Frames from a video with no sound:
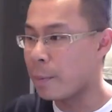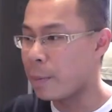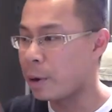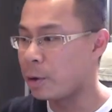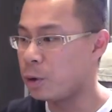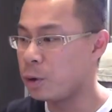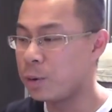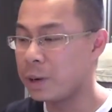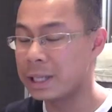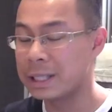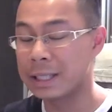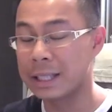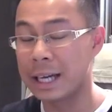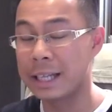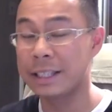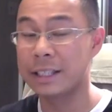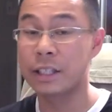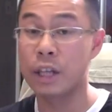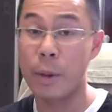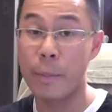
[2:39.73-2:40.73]
about US
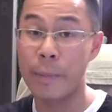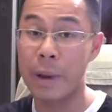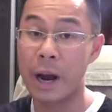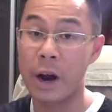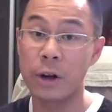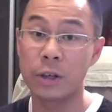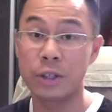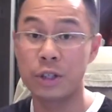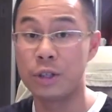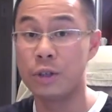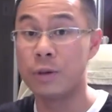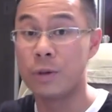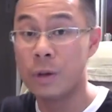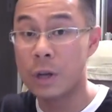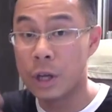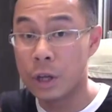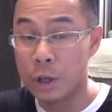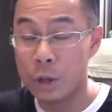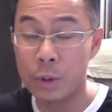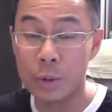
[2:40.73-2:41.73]
sizes compared to
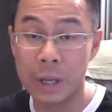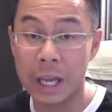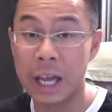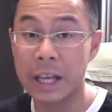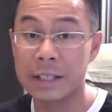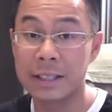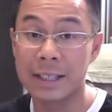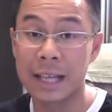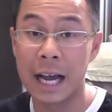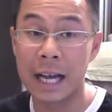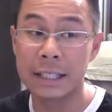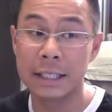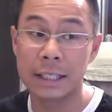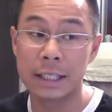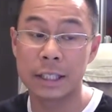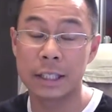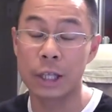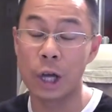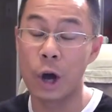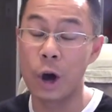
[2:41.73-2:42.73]
UK
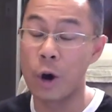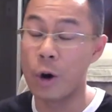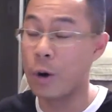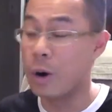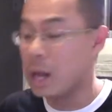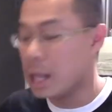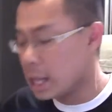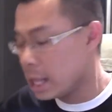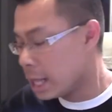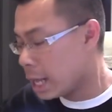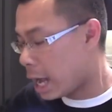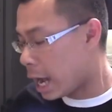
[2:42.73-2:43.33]
sizes, so